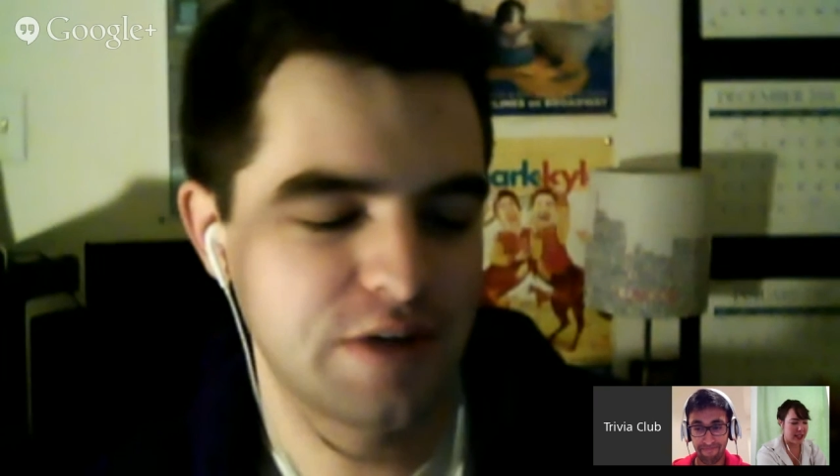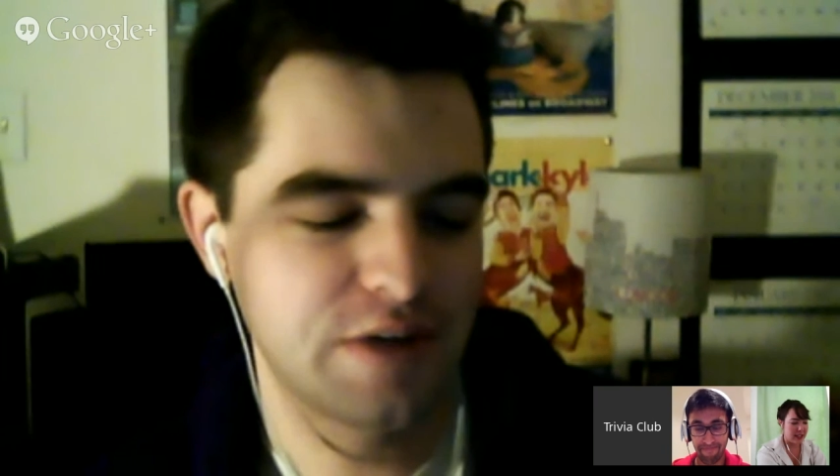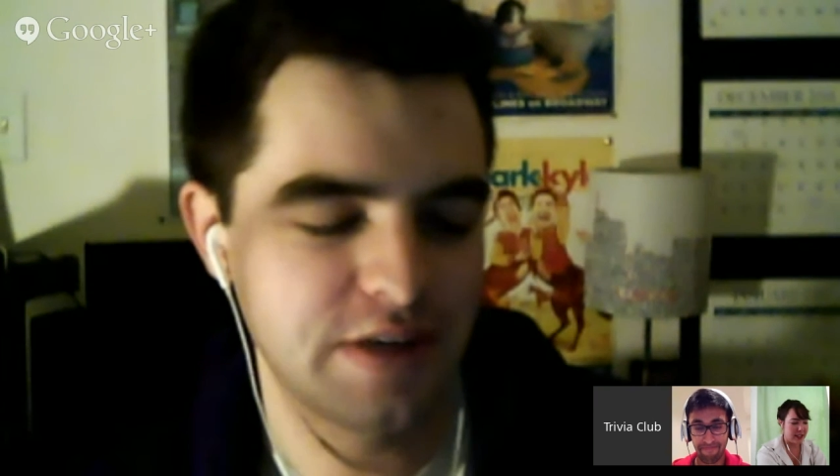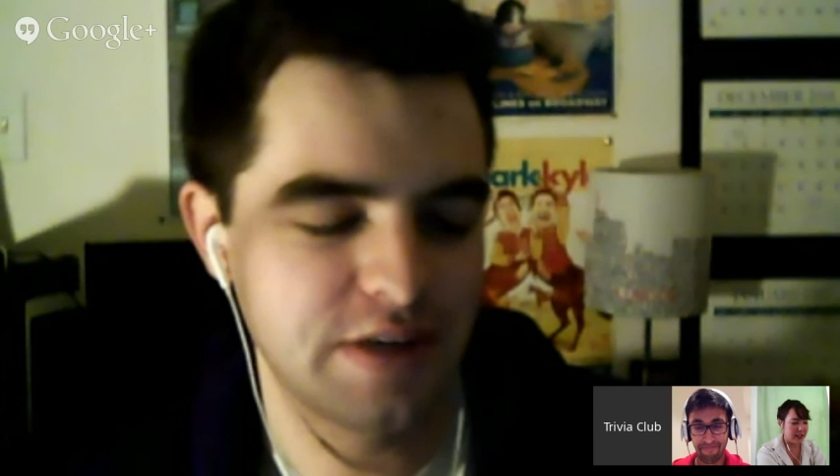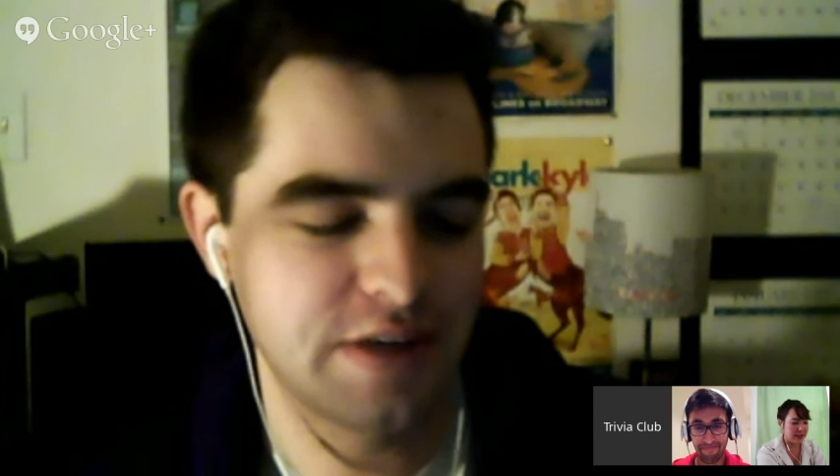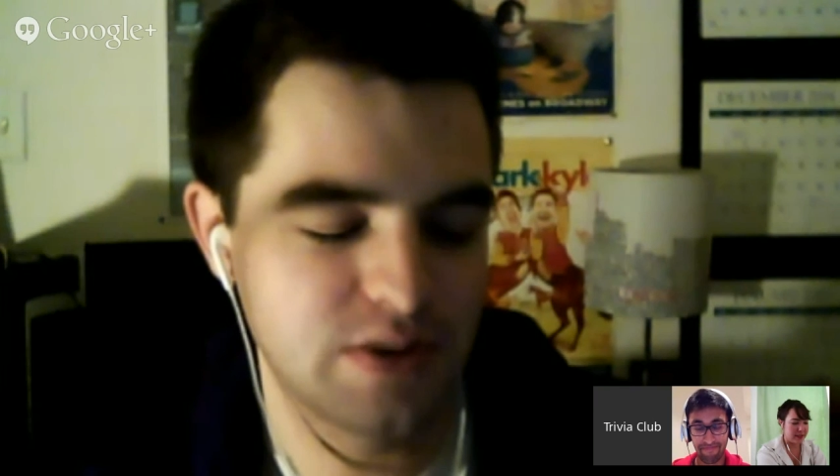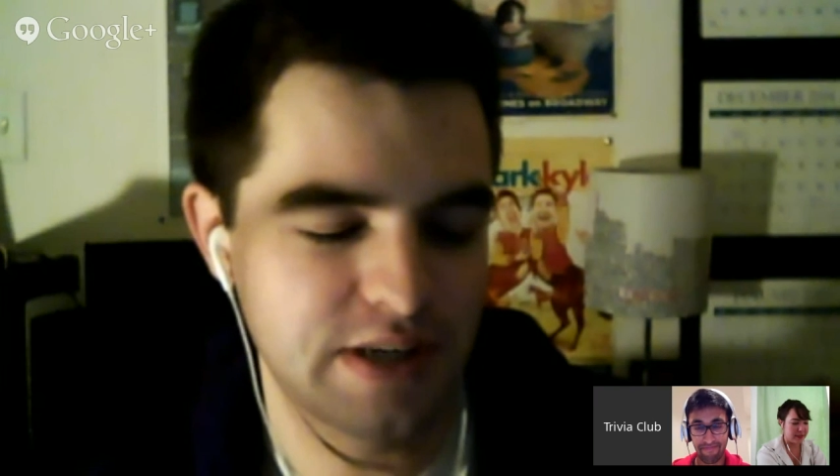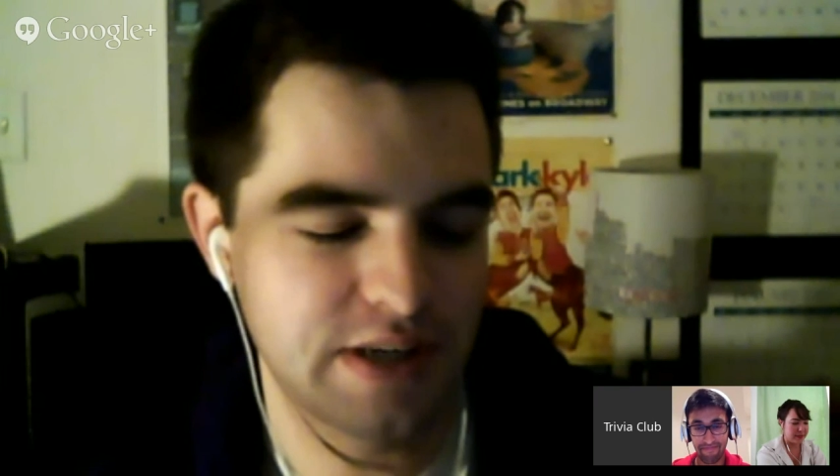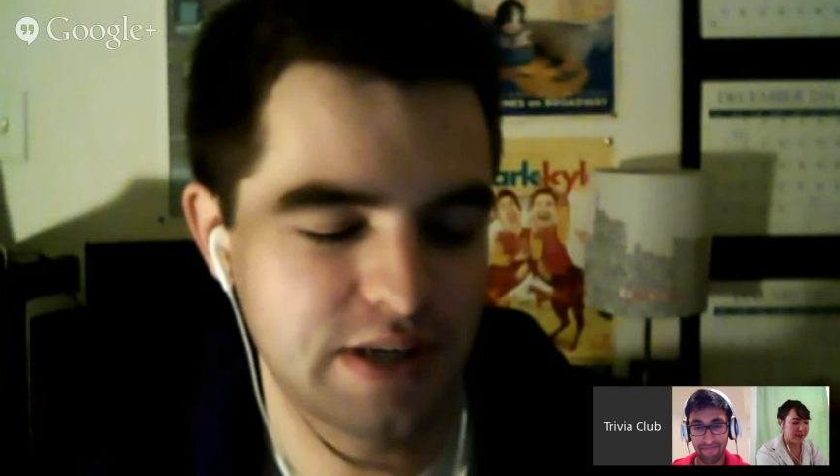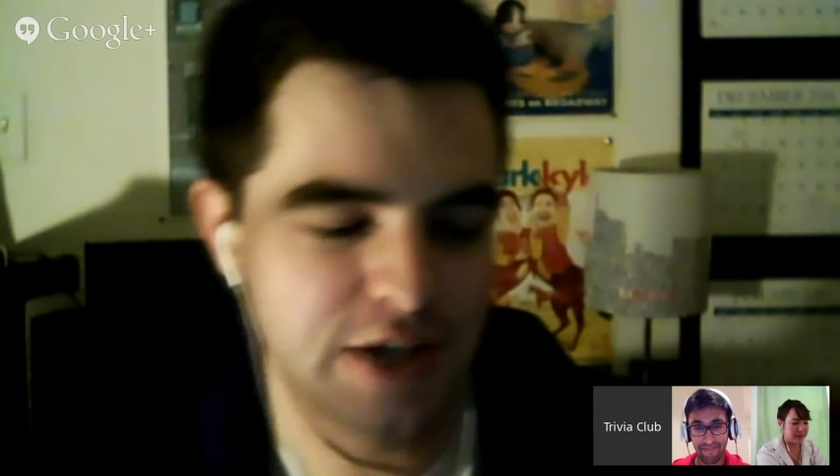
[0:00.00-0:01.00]
these 3
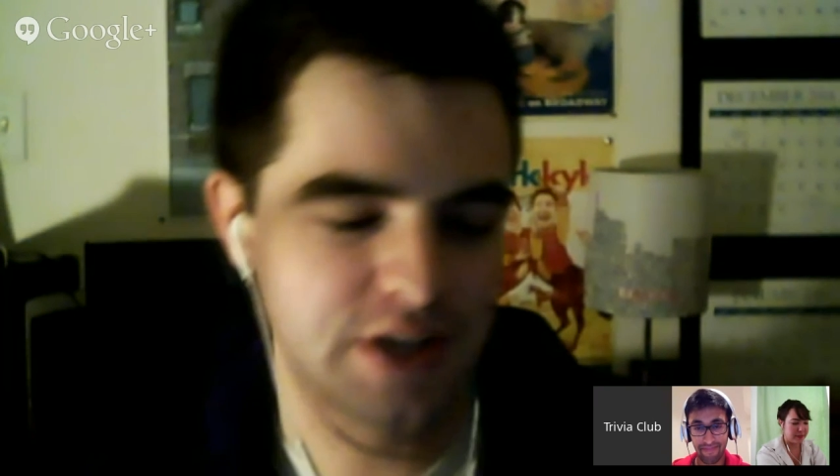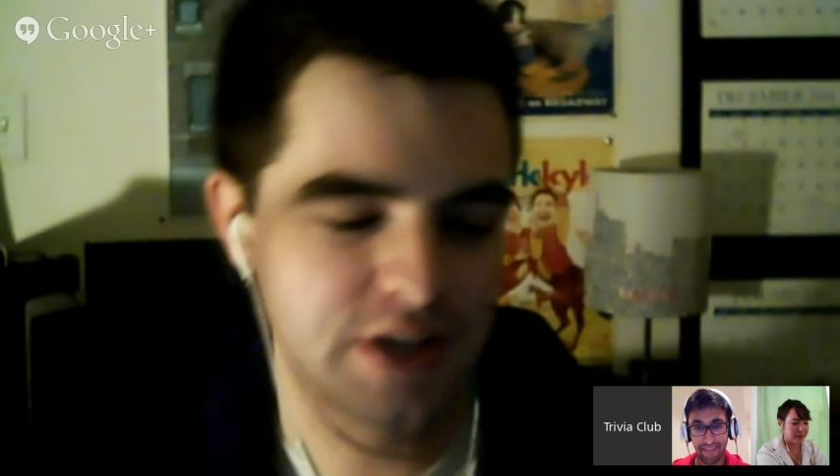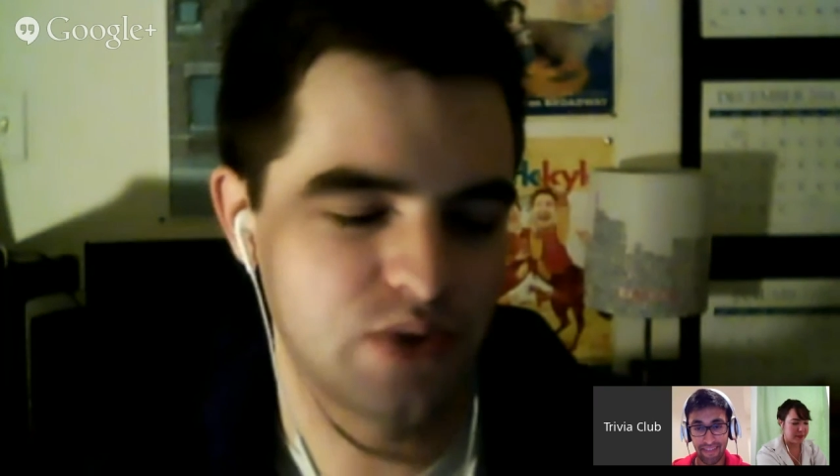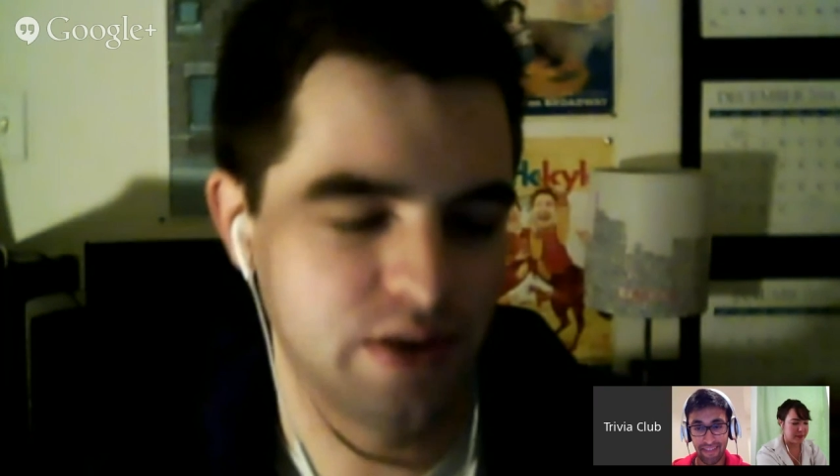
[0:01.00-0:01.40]
sketches is real?